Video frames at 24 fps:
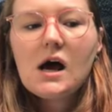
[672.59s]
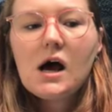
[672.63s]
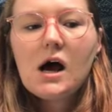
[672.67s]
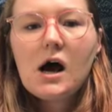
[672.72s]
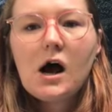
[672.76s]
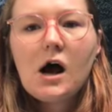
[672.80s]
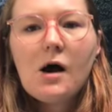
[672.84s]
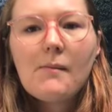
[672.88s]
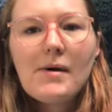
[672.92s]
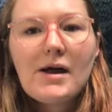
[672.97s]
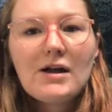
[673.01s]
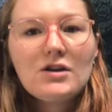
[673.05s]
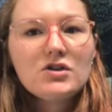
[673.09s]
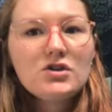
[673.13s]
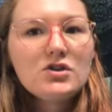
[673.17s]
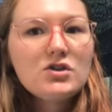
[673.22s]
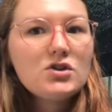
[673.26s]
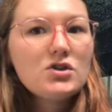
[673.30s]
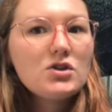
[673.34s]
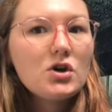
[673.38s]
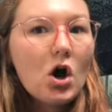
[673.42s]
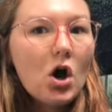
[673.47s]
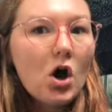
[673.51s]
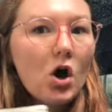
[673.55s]
and
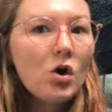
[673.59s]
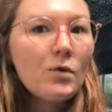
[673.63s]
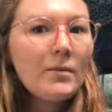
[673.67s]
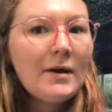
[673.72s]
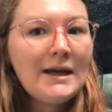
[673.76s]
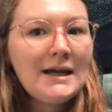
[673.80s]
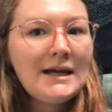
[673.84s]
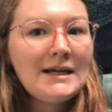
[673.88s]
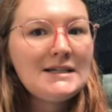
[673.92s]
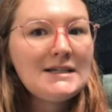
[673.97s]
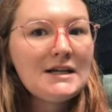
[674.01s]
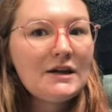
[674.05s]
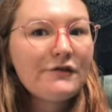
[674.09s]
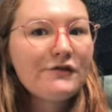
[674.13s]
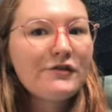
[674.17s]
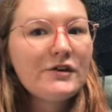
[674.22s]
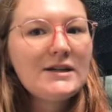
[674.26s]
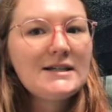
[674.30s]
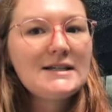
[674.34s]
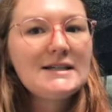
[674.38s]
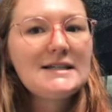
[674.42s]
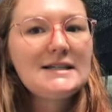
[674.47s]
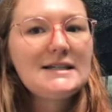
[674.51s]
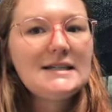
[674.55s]
so many
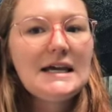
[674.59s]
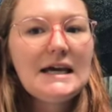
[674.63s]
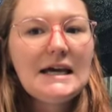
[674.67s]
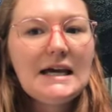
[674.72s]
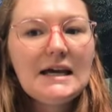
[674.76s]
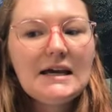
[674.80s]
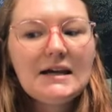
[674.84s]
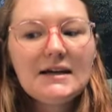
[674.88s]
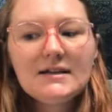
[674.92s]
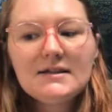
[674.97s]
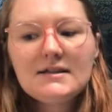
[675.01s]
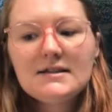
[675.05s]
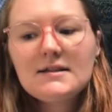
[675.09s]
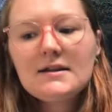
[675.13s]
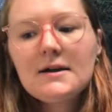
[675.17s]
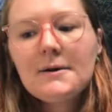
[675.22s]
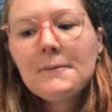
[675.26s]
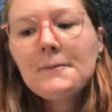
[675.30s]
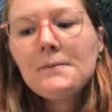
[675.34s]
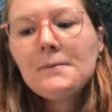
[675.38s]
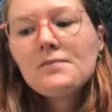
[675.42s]
different seeds.